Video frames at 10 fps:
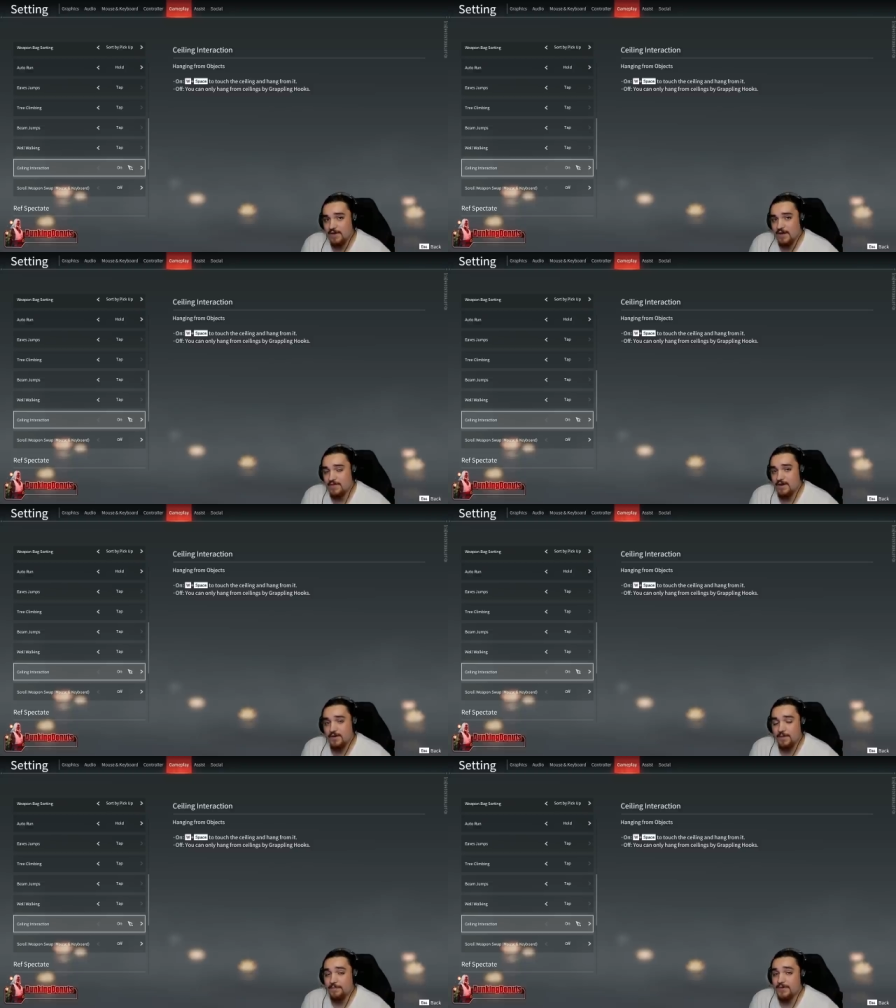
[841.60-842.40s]
and then
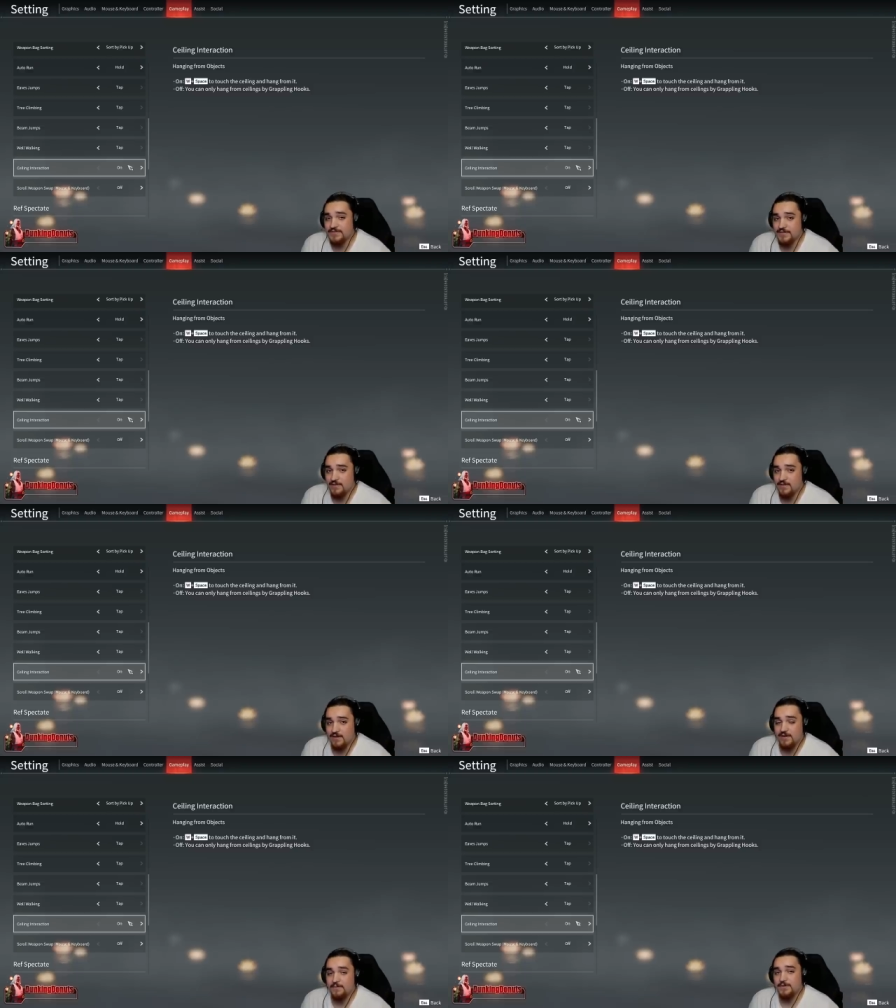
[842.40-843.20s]
not press
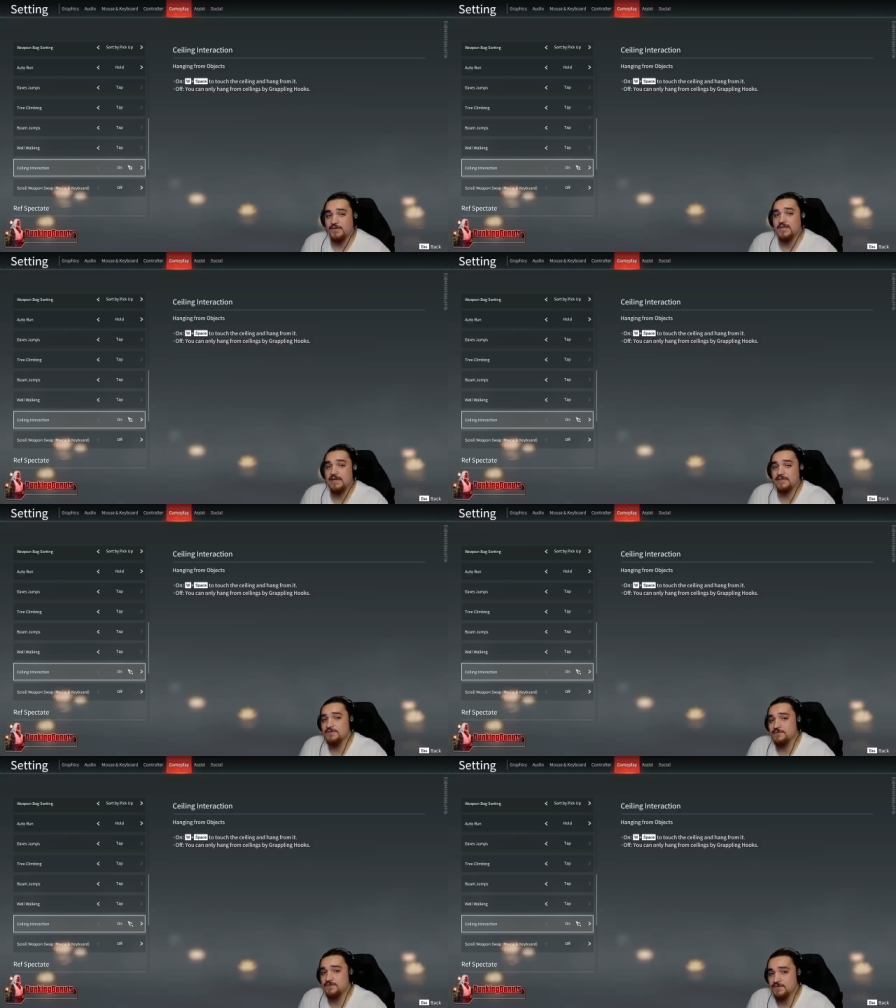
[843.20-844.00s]
anything and it would
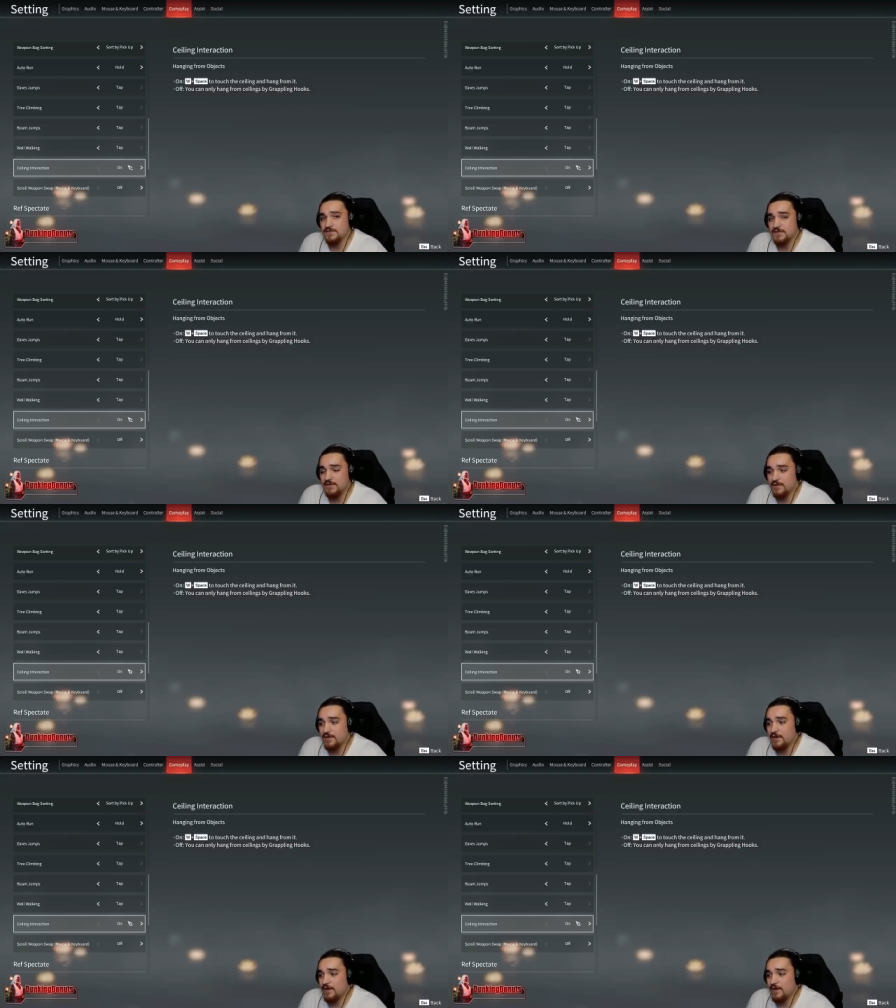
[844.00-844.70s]
attach you to the ceiling.